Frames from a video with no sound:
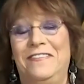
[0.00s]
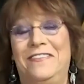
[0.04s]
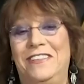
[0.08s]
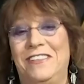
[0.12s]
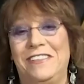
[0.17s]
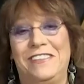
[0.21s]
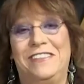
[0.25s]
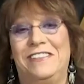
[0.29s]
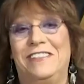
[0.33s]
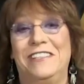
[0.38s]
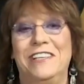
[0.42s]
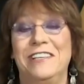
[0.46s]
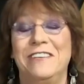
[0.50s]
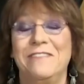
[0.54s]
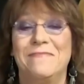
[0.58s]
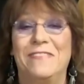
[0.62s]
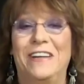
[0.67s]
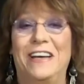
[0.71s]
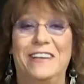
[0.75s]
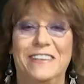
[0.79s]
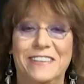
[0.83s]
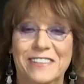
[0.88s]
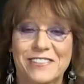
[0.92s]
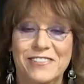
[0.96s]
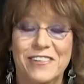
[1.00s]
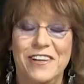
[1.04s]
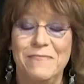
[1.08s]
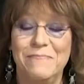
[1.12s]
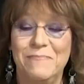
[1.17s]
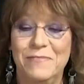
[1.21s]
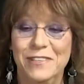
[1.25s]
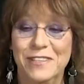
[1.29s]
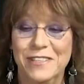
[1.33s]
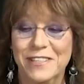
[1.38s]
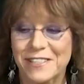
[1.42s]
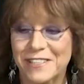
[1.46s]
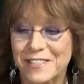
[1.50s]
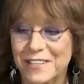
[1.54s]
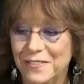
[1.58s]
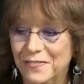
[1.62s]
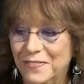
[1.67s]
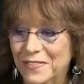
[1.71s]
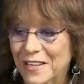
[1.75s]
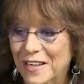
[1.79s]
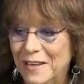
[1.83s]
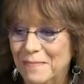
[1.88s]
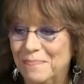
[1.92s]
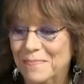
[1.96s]
just think about it. Try putting
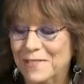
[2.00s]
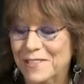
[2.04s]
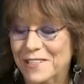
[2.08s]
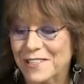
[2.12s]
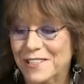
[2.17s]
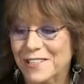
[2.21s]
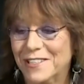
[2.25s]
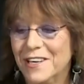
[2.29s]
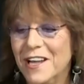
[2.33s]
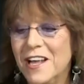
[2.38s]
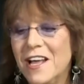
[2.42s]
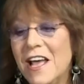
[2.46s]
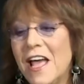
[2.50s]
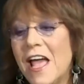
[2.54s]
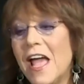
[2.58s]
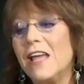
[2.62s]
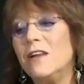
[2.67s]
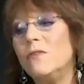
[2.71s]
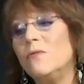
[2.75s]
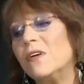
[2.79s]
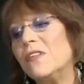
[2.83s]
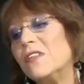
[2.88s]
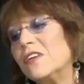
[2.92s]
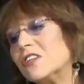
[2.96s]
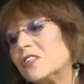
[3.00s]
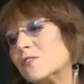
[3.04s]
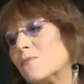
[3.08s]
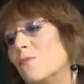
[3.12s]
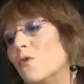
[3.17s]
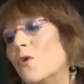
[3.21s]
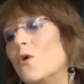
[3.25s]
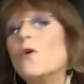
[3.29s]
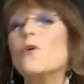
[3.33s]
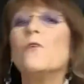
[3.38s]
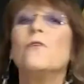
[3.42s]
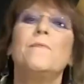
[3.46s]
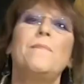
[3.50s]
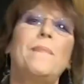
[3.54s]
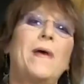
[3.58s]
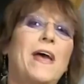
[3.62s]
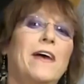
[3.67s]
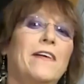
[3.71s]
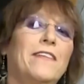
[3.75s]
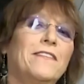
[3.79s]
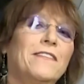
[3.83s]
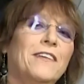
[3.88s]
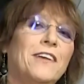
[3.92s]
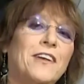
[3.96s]
yourself in that position. Anyway, there's more
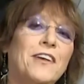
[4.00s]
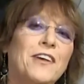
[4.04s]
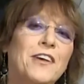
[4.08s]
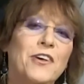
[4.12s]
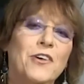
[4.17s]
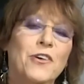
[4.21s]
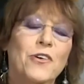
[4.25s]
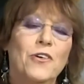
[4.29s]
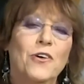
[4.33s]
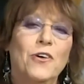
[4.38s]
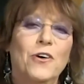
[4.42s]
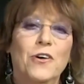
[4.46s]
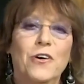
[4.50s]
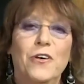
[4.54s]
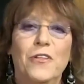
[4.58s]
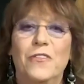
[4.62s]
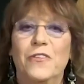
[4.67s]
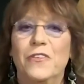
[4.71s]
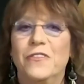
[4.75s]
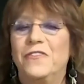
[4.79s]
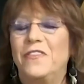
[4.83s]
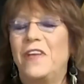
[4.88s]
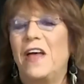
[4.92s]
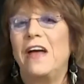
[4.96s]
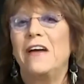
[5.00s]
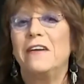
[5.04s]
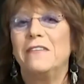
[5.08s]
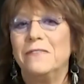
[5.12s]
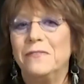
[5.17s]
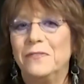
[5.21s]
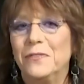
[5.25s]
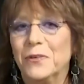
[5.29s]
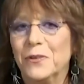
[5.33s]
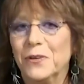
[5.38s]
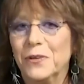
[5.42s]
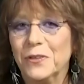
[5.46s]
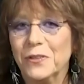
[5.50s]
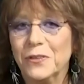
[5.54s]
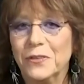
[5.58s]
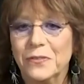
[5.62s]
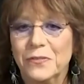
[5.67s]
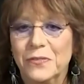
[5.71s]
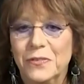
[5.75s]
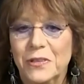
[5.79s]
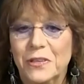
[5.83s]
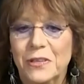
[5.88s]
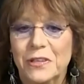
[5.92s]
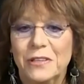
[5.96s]
about the downfall
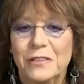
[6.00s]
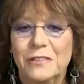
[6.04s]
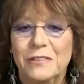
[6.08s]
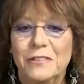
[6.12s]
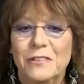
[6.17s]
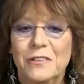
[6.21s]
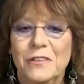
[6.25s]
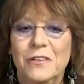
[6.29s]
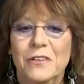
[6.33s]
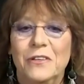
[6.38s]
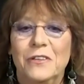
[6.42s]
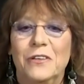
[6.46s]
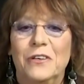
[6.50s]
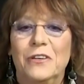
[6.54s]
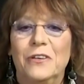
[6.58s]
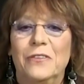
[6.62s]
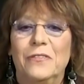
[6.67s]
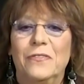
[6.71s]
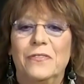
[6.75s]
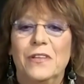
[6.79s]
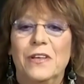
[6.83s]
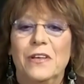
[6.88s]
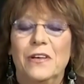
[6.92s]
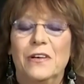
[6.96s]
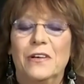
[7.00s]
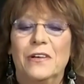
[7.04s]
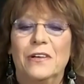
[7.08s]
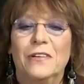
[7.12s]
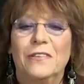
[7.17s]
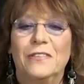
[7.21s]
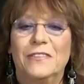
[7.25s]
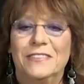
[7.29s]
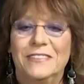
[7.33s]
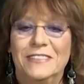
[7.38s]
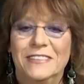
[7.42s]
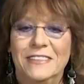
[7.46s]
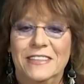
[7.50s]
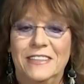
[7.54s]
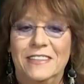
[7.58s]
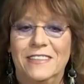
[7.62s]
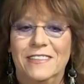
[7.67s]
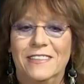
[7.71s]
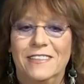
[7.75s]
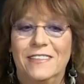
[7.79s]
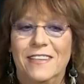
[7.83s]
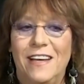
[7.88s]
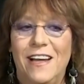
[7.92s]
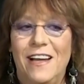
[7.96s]
of the
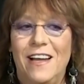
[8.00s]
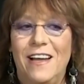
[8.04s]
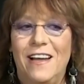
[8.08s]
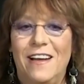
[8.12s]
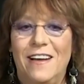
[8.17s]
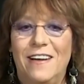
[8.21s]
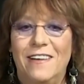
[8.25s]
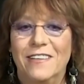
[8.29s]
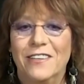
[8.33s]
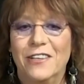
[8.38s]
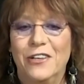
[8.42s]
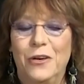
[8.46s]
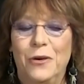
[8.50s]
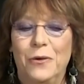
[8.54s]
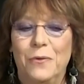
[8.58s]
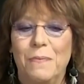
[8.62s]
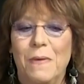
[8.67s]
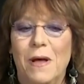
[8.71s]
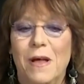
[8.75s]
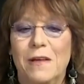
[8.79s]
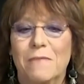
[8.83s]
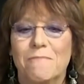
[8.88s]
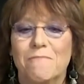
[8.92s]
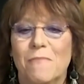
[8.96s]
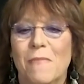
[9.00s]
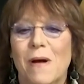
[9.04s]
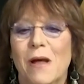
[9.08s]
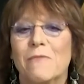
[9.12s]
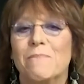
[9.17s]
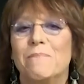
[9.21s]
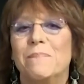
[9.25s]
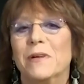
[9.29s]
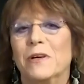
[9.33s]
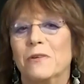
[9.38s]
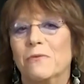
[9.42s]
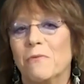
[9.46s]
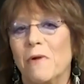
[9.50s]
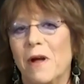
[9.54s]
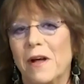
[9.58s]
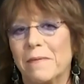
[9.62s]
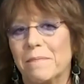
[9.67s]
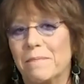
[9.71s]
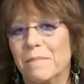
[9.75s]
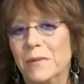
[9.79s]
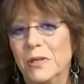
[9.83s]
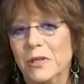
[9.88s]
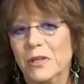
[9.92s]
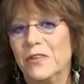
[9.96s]
my big $1
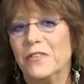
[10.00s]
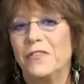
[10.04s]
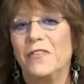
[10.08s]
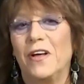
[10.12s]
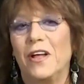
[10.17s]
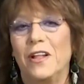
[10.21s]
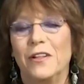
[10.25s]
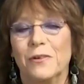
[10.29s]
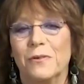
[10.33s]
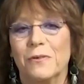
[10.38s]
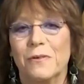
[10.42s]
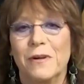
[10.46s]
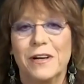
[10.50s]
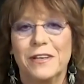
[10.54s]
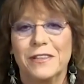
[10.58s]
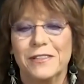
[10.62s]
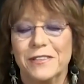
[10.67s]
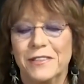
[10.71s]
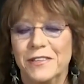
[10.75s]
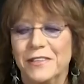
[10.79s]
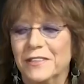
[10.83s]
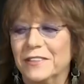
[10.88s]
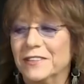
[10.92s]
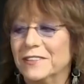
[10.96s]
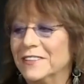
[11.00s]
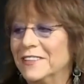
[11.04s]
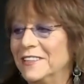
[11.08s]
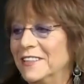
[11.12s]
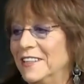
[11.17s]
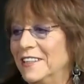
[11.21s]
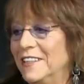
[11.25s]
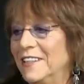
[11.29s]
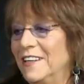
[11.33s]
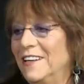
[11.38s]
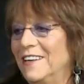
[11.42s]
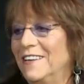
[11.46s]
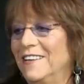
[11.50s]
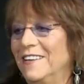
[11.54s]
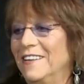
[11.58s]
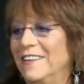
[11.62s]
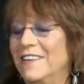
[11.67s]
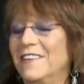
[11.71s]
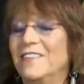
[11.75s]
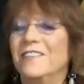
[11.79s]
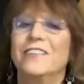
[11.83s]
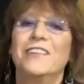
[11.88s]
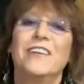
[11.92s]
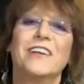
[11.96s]
million record deal
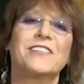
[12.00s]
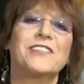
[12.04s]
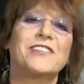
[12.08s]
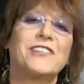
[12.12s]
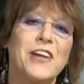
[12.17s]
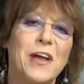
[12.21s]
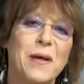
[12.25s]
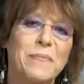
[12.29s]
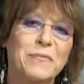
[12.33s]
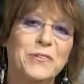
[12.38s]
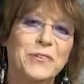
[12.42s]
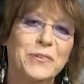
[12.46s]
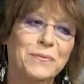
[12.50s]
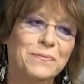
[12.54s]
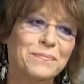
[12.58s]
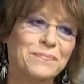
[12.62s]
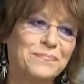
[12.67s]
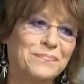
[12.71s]
in the next chapter.